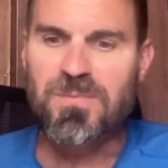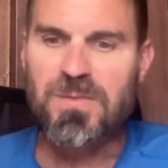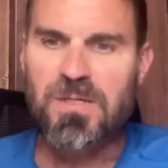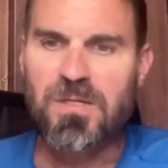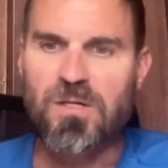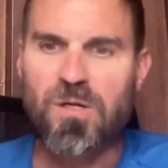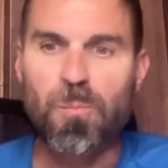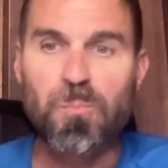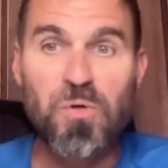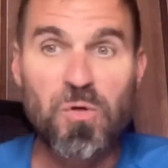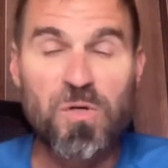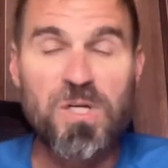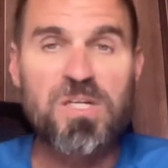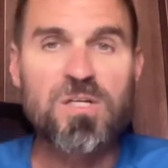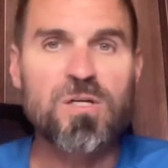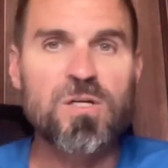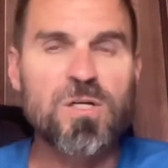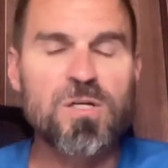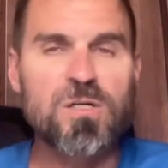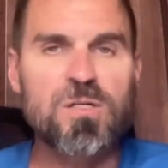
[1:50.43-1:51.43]
you know building
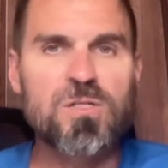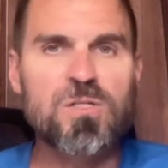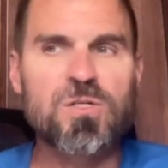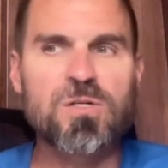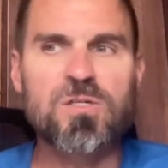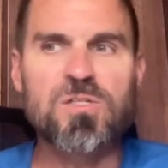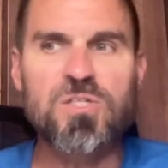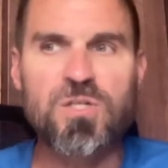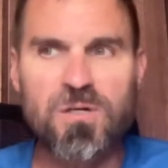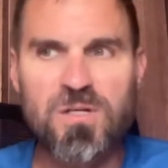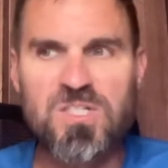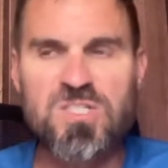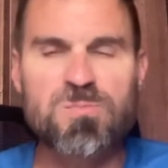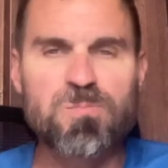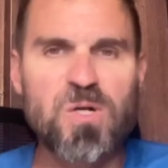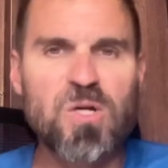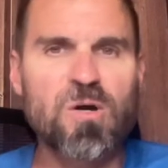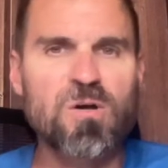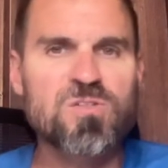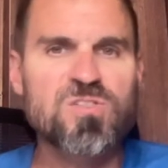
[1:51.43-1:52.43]
your your endurance
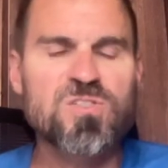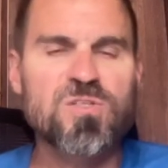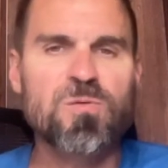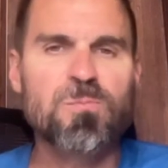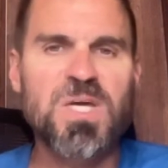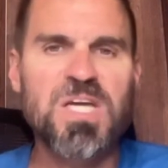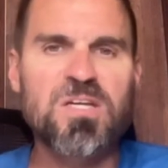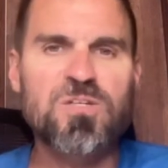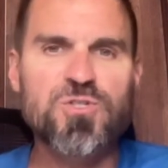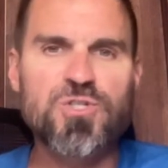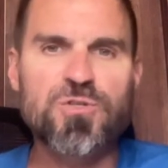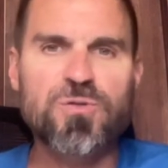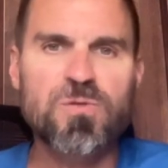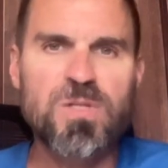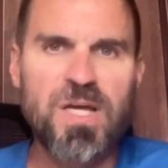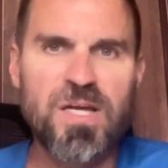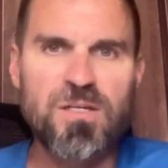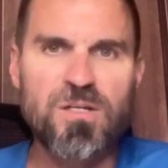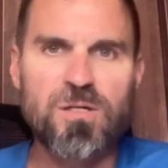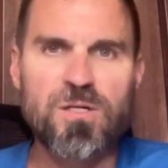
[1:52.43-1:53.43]
but also making sure
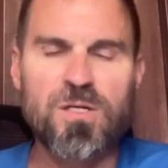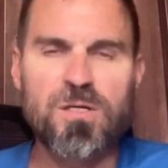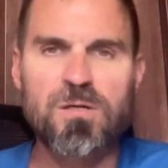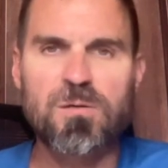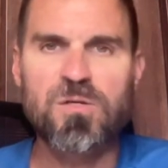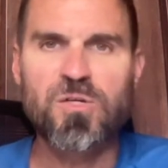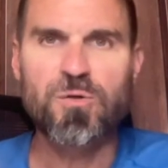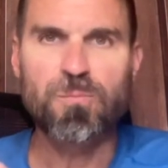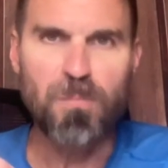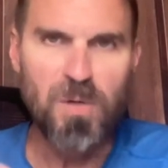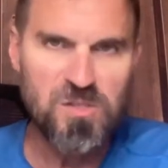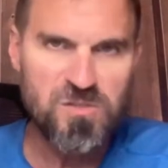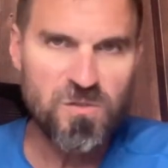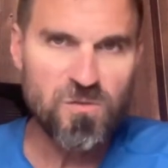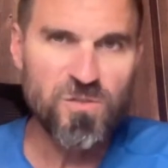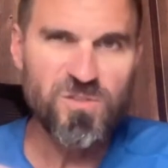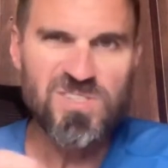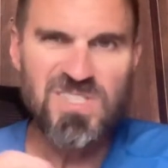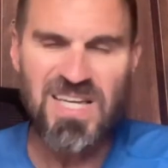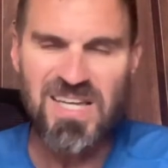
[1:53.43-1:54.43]
that your your
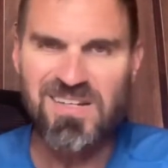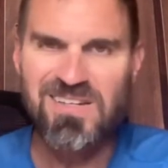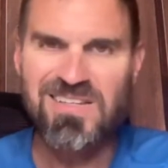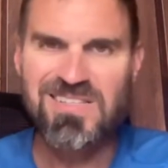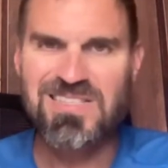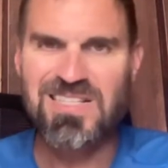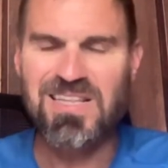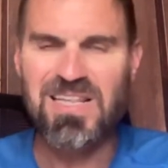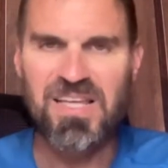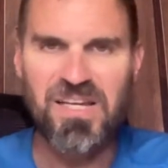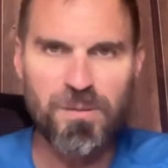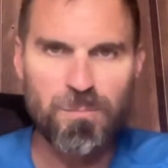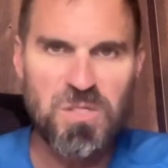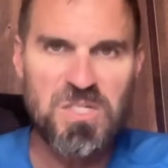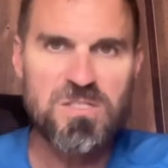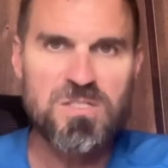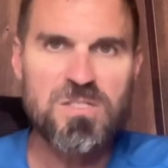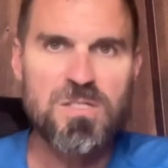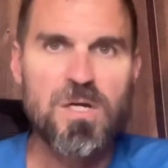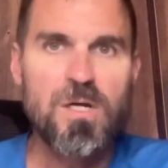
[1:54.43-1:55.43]
muscles tendons and
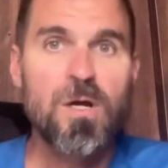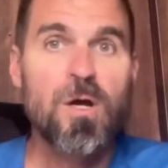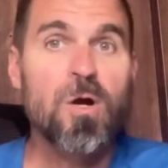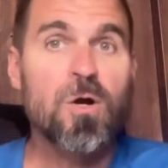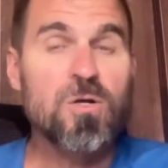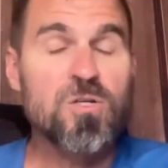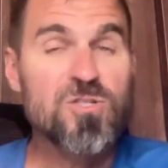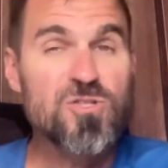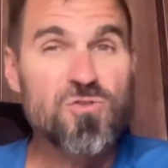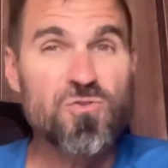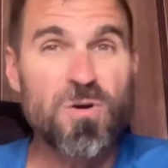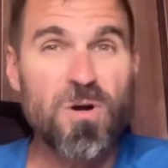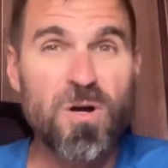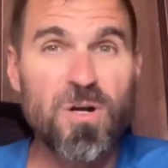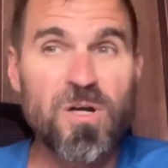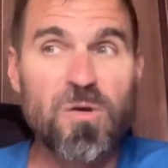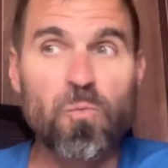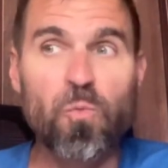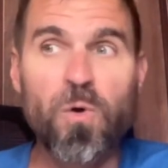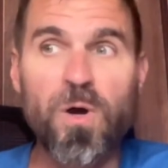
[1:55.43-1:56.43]
ligaments are strong
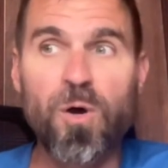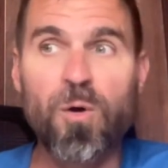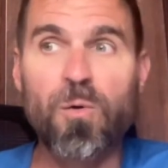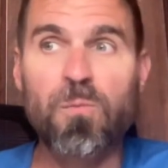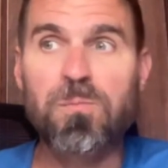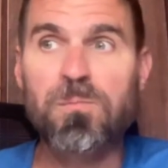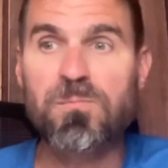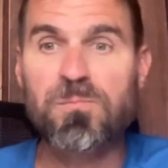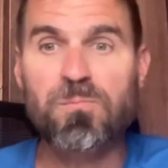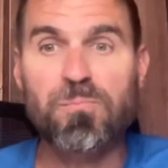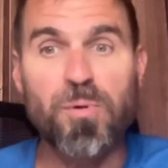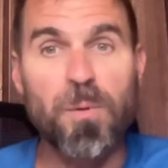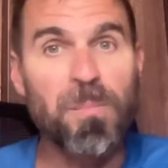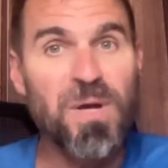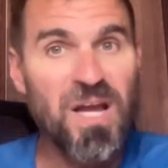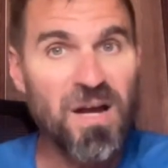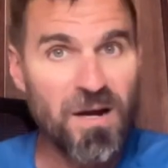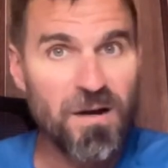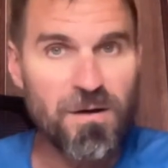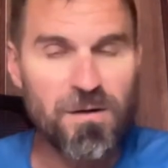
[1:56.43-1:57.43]
and well
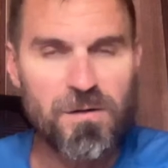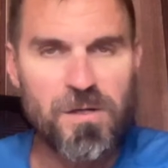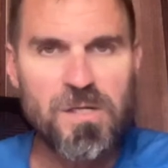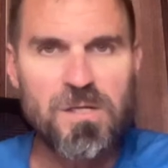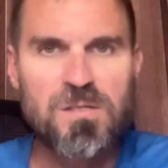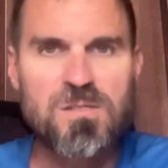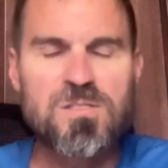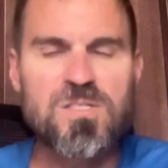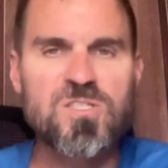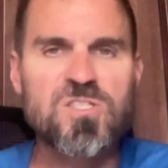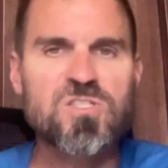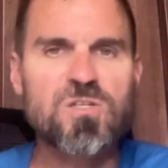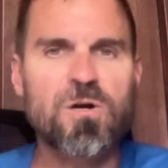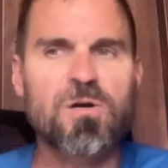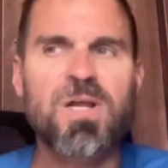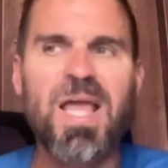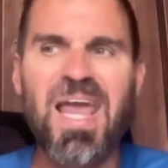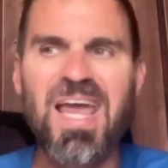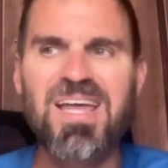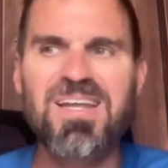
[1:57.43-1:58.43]
prepared to
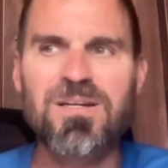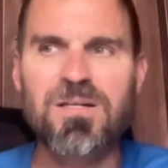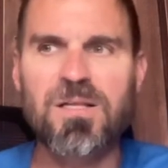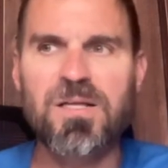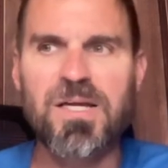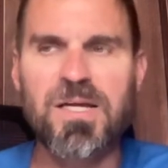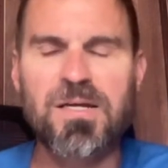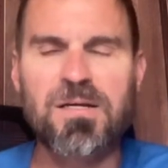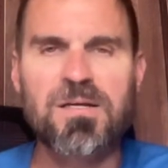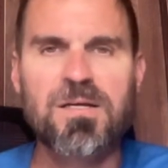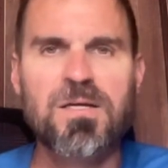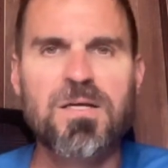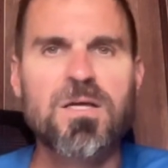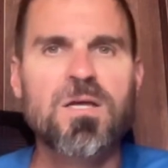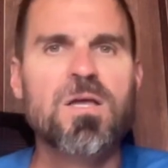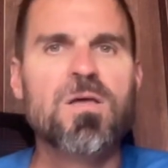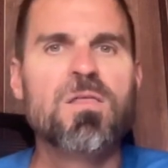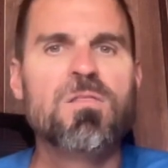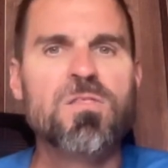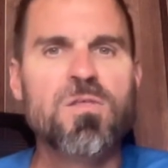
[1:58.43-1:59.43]
start handling
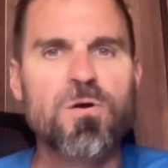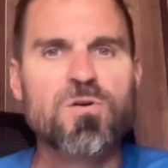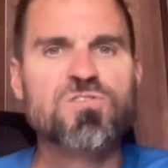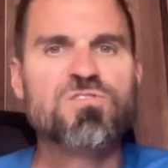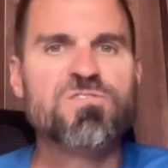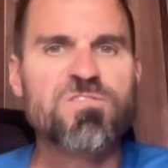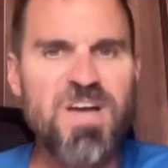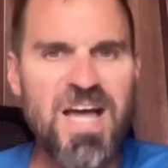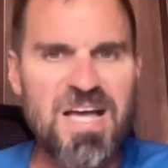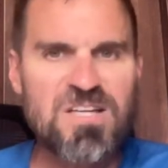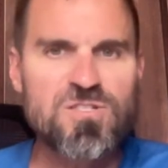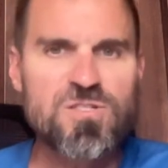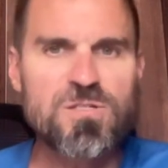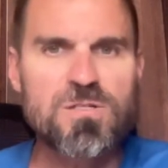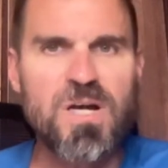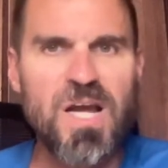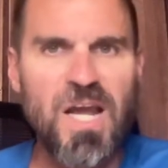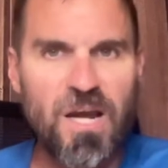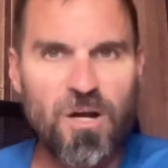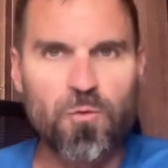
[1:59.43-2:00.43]
those
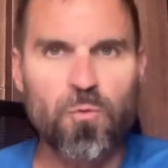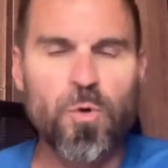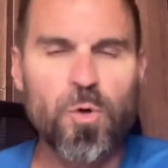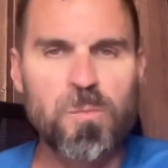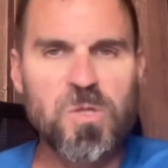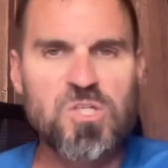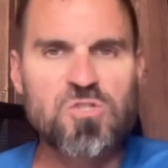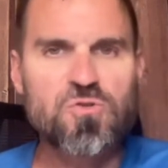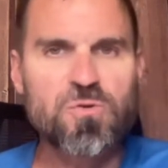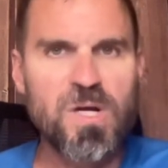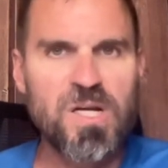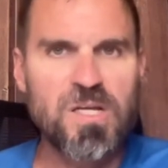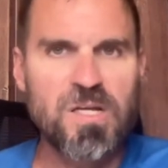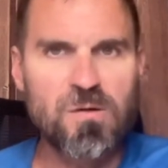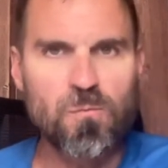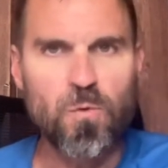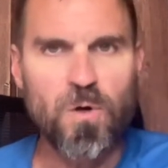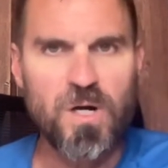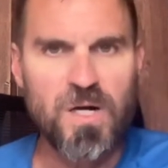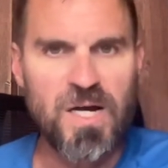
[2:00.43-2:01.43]
faster anaerobic training
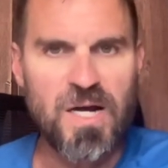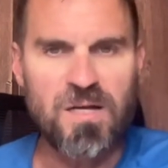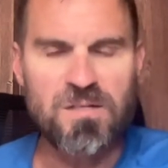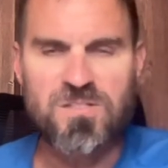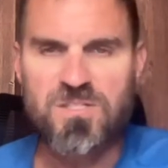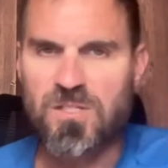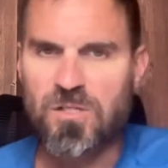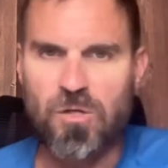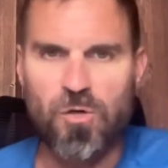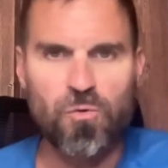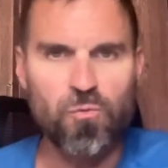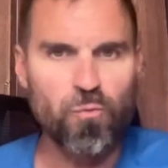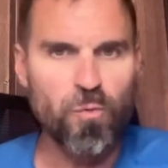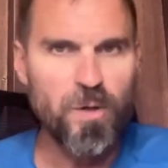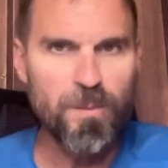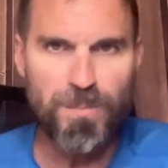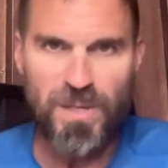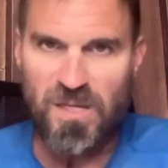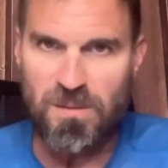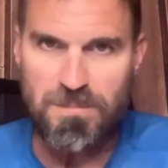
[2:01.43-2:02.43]
workouts you know
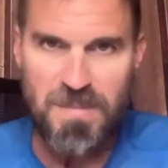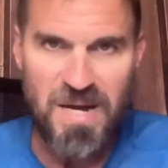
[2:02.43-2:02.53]
repeat